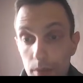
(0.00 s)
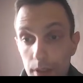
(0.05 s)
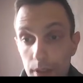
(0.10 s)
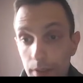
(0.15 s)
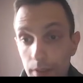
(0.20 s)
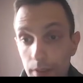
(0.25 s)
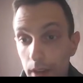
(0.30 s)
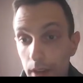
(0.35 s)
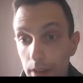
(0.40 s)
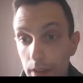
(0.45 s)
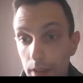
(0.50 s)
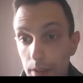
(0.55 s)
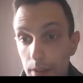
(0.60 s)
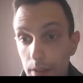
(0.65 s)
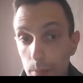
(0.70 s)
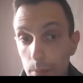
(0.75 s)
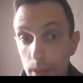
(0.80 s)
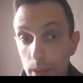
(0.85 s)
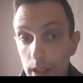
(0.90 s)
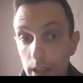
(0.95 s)
defined
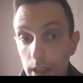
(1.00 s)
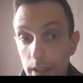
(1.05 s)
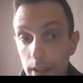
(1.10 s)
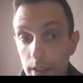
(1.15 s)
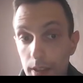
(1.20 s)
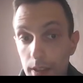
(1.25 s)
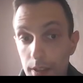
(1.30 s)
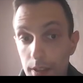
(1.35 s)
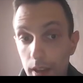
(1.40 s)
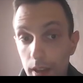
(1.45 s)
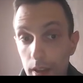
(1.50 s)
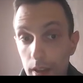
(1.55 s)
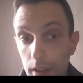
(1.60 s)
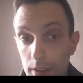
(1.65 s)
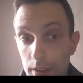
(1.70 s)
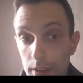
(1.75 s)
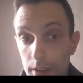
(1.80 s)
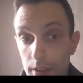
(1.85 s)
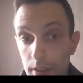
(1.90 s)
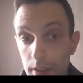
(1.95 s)
by its
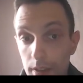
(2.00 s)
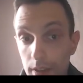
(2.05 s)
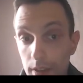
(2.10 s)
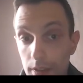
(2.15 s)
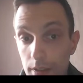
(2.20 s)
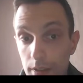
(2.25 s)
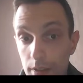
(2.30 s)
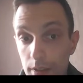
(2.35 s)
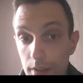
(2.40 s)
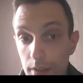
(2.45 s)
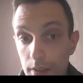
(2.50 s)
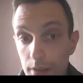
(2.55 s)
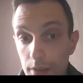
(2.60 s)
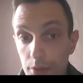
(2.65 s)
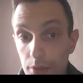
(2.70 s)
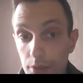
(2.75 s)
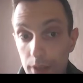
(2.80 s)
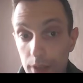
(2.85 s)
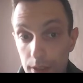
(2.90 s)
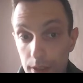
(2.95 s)
arcs is
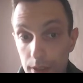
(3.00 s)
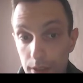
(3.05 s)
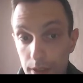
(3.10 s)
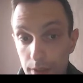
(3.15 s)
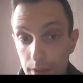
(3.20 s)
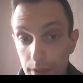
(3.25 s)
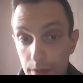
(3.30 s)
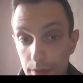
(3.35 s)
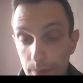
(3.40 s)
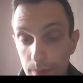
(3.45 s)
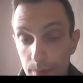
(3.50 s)
transitive.